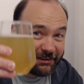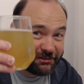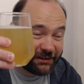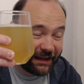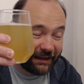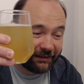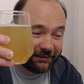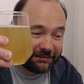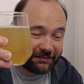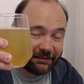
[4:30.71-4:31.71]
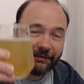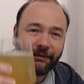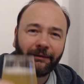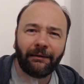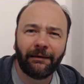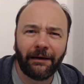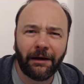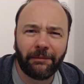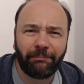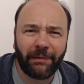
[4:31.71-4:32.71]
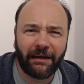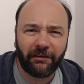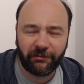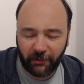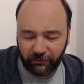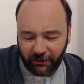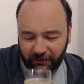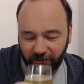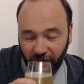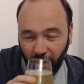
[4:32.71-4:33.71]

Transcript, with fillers: Cheers and beers, my friends.